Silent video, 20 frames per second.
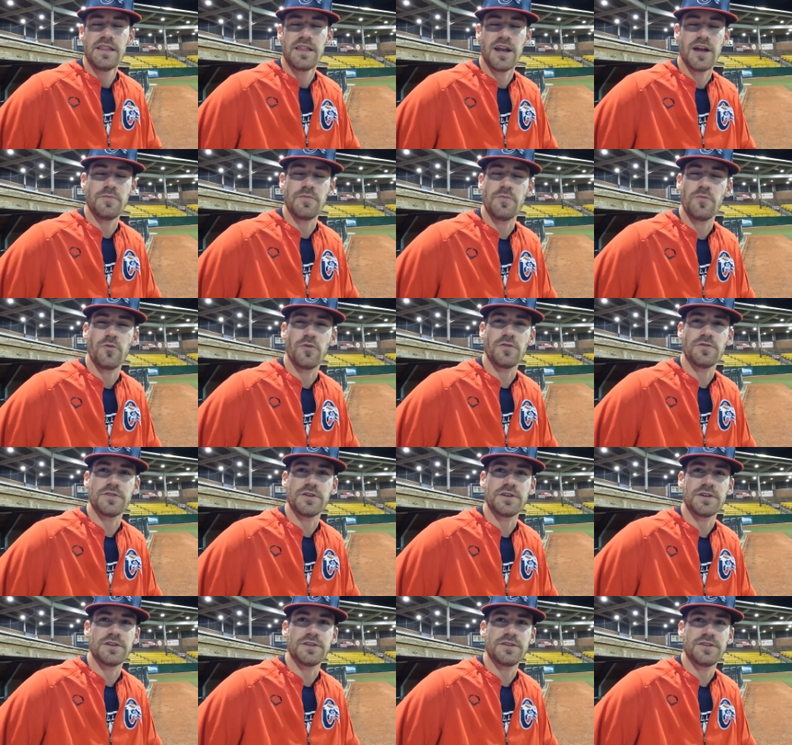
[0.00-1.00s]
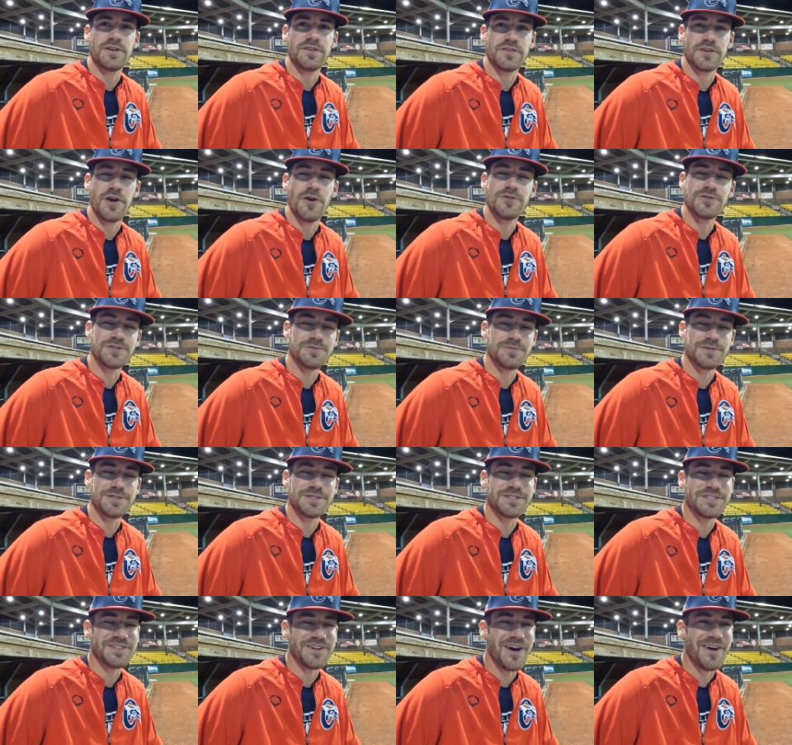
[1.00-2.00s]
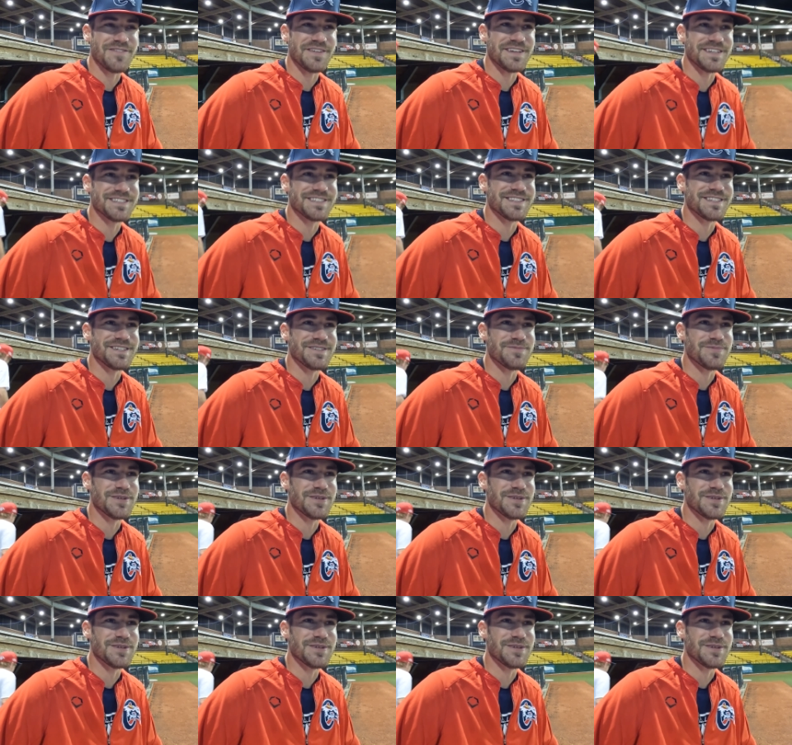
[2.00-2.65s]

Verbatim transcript: that I'm more of a, of a coaching position, obviously,